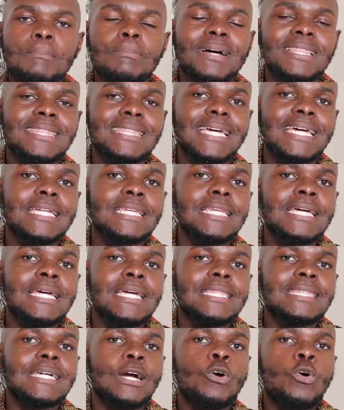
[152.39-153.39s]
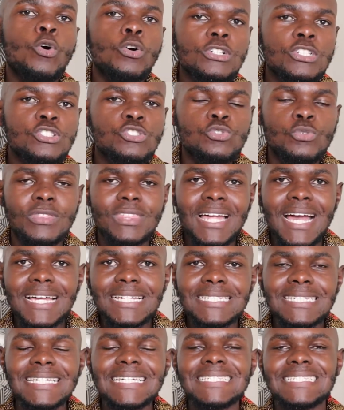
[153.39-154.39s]
but then the cost to
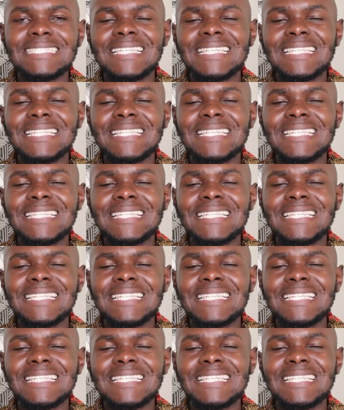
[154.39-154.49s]
that is